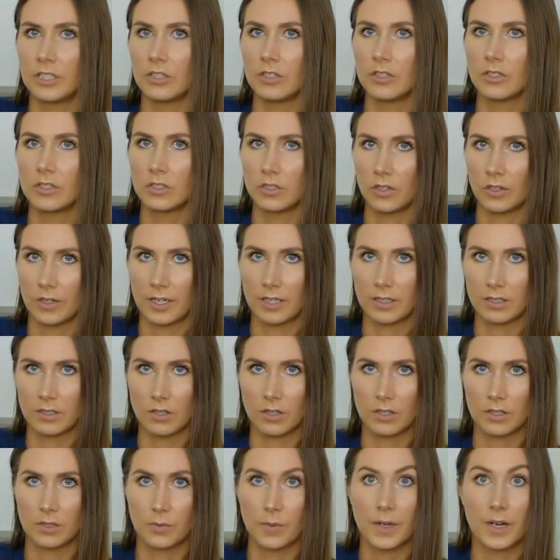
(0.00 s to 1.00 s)
use stocking
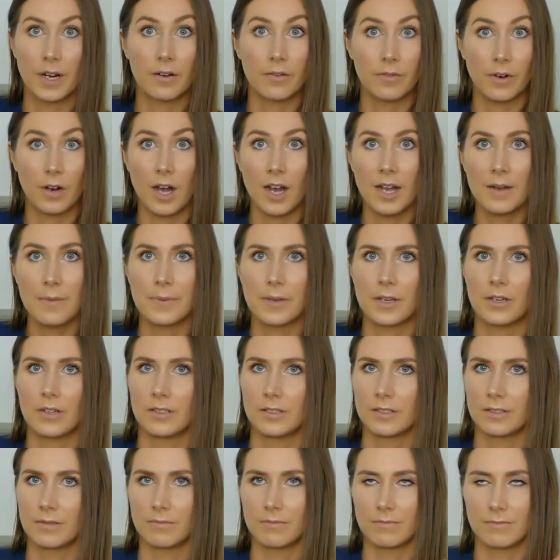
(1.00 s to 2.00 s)
socks when I ride
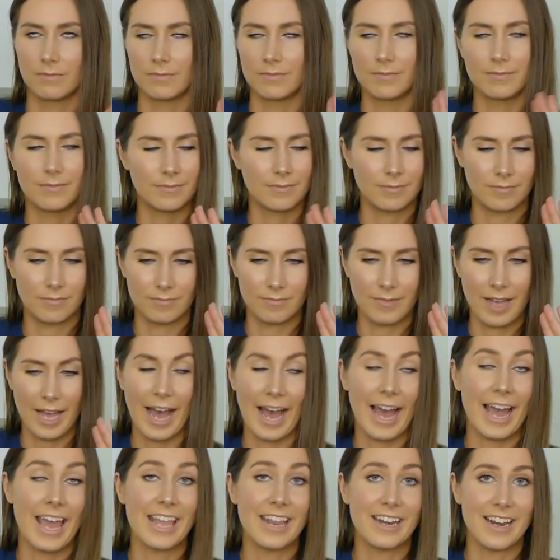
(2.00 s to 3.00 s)
because
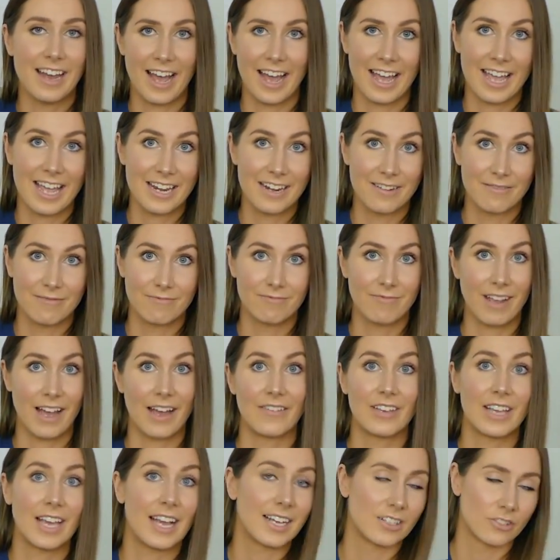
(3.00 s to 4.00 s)
hate
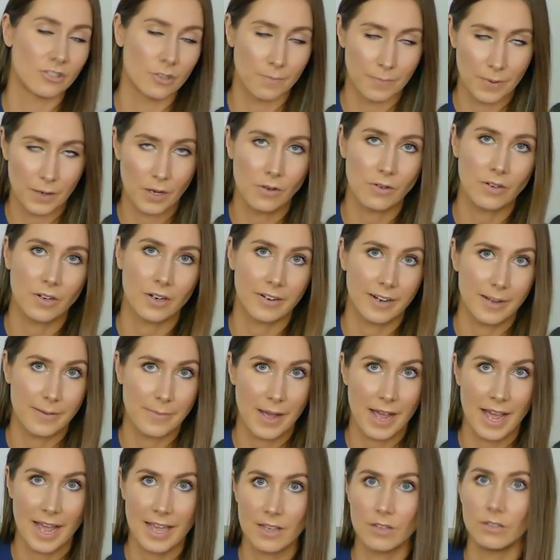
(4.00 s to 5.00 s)
having extra bulk around
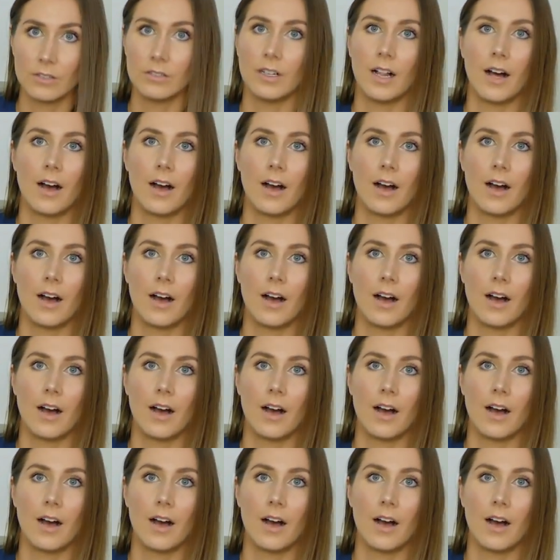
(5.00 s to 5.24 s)
my ankle.